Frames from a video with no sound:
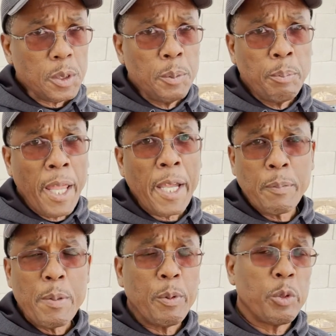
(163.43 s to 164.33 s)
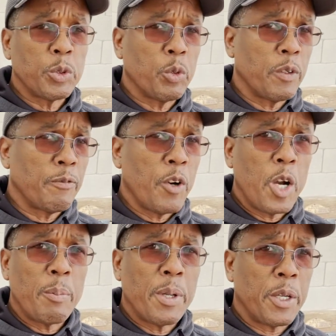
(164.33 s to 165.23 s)
black people were doing
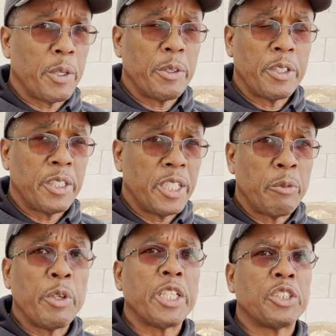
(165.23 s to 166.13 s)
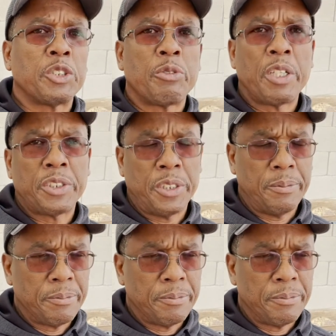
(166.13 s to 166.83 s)
far better in Reconstruction